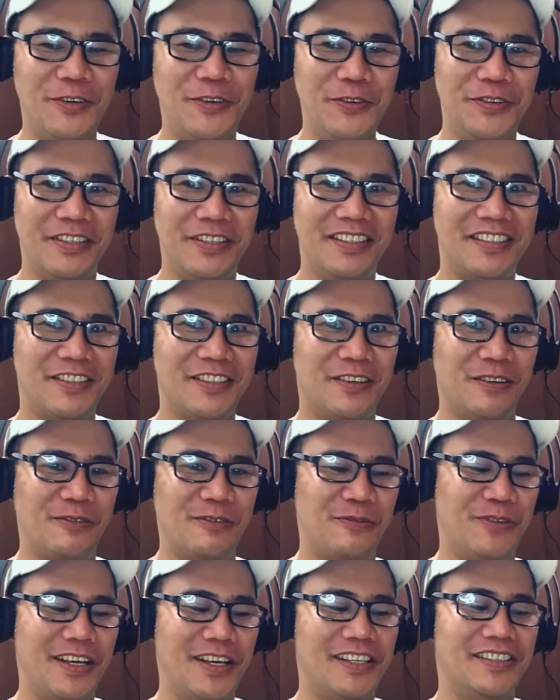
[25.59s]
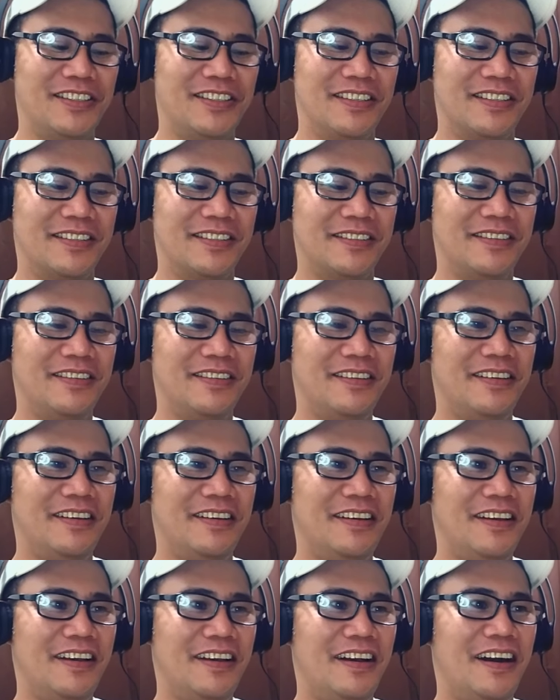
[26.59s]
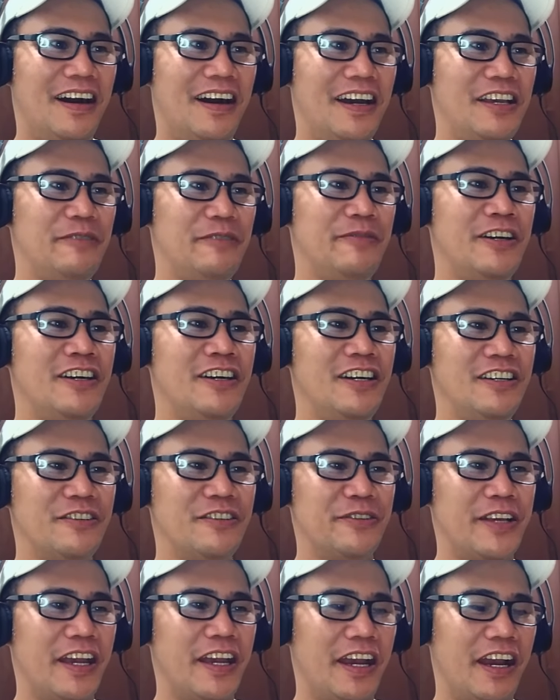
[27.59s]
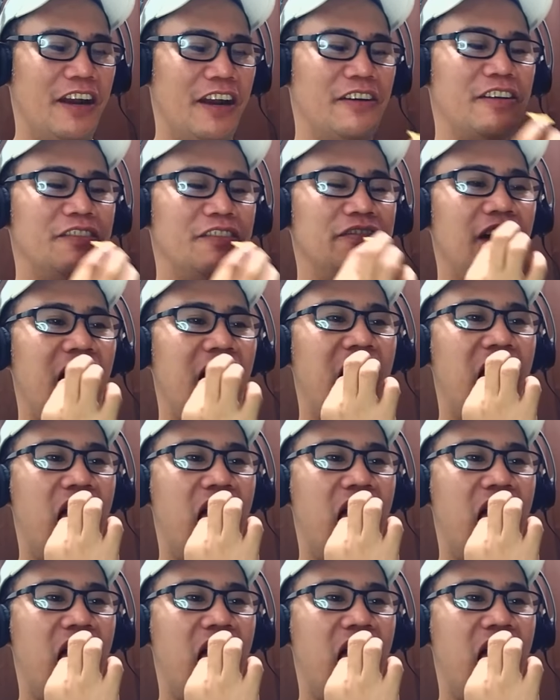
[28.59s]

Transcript: Goodness gracious. I am hungry out of